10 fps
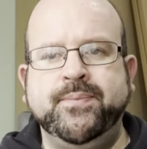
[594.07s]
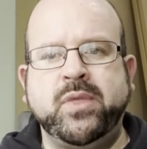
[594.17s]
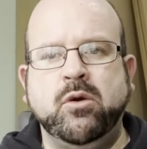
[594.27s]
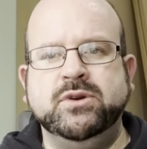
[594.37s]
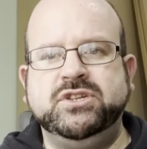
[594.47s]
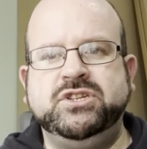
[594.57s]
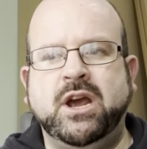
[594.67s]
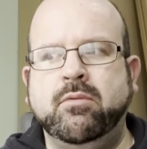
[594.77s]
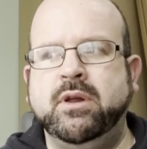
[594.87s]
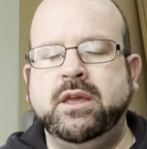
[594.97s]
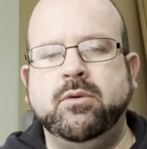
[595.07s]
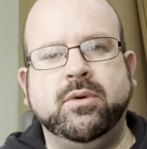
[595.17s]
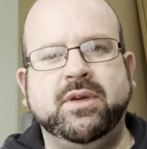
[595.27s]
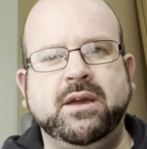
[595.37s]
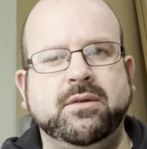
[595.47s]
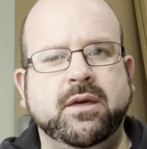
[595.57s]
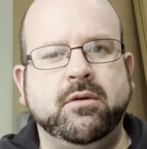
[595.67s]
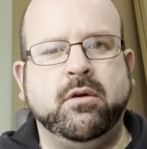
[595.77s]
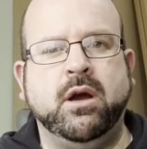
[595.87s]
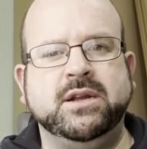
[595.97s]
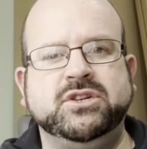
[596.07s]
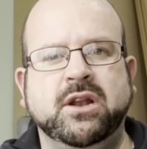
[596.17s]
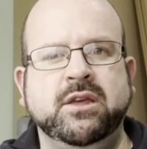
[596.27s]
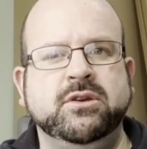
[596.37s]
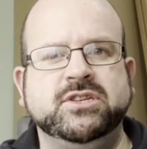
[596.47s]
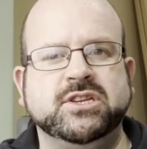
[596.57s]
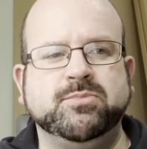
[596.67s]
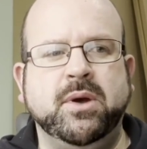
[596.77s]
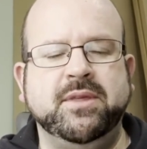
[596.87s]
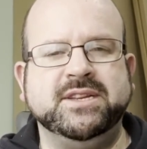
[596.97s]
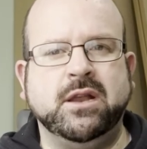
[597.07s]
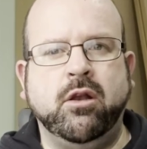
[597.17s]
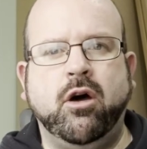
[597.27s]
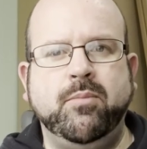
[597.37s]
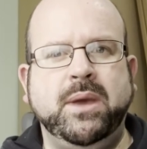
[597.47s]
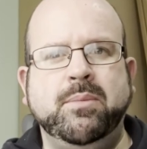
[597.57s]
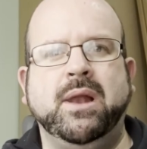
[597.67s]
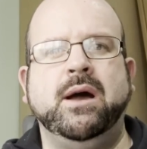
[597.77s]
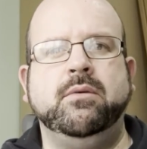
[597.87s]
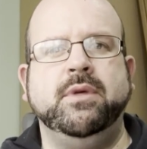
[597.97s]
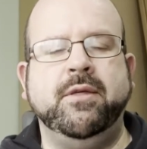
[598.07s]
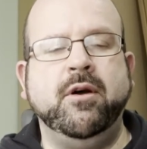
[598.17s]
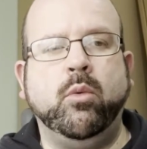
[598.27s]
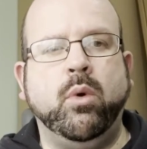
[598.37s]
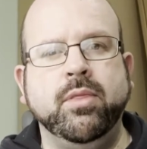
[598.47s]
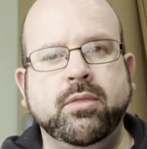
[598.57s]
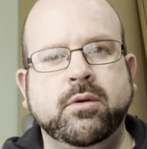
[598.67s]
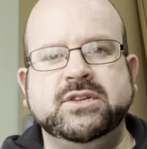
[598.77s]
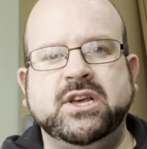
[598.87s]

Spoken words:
which generally you would think that they're actually useless, but there's a lot of people out there that want them.